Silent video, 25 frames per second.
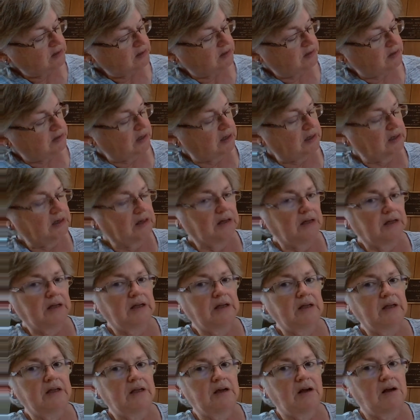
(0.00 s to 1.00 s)

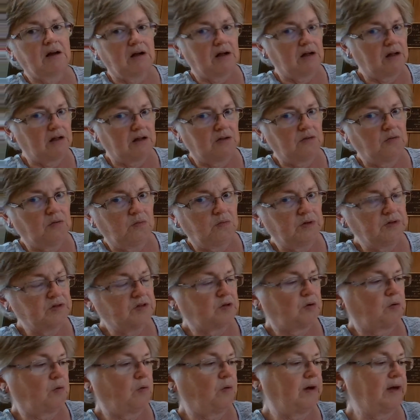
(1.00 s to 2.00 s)
Suddenly all
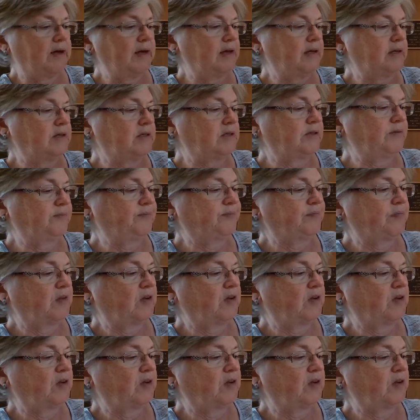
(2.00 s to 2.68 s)
was quiet.